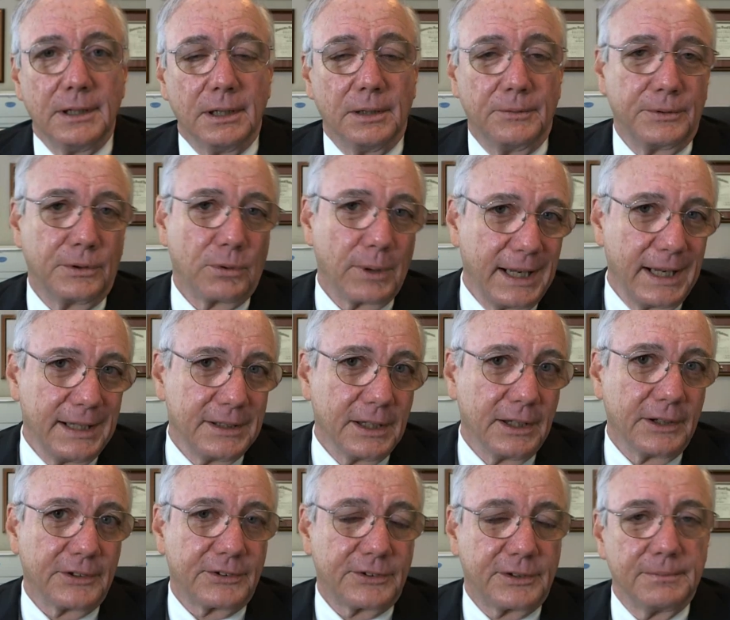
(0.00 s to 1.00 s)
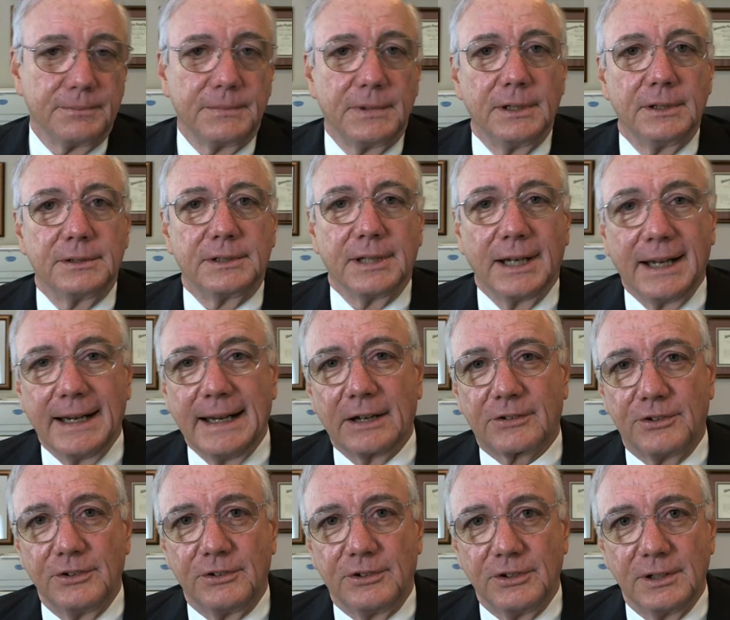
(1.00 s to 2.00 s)
of grain dust to
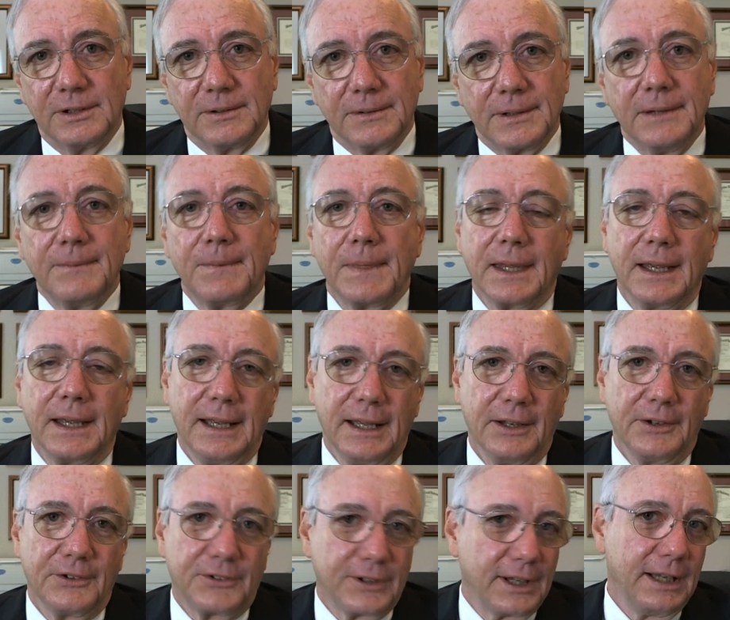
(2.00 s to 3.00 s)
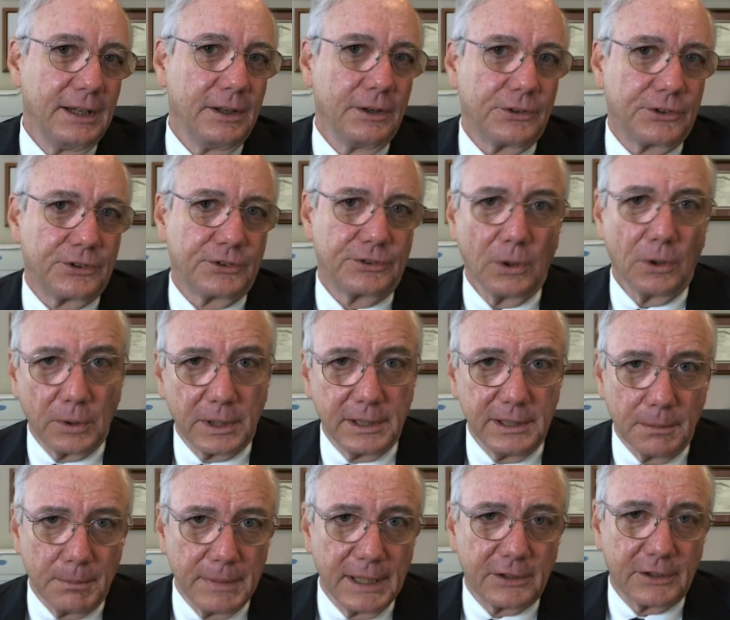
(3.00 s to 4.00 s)
oxygen as a
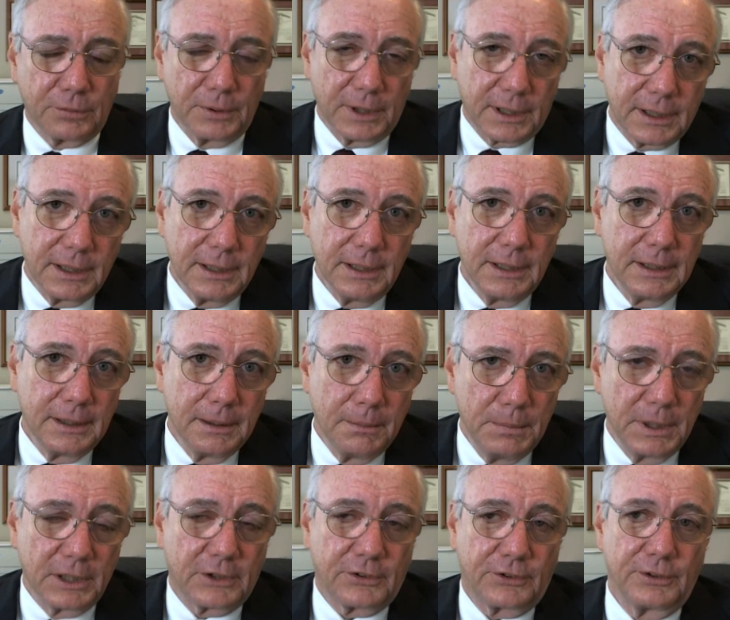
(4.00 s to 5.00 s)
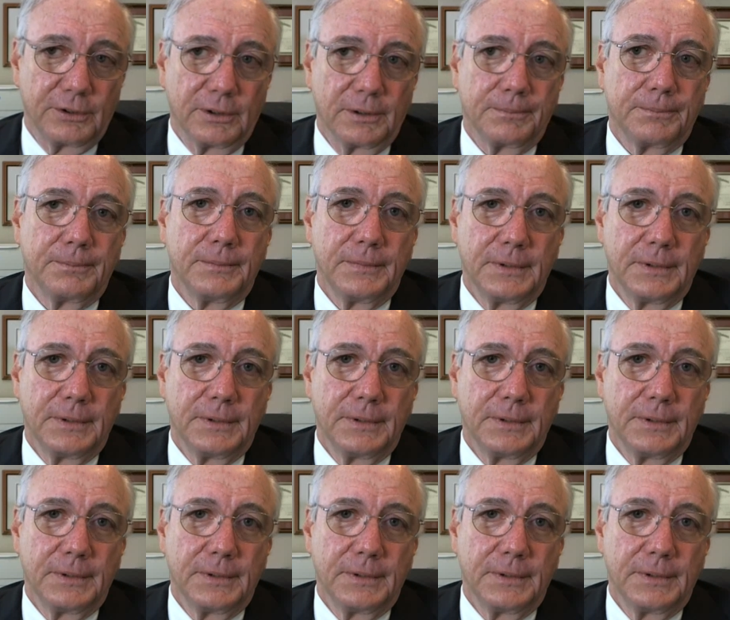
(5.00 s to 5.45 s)
stoichiometric mixture.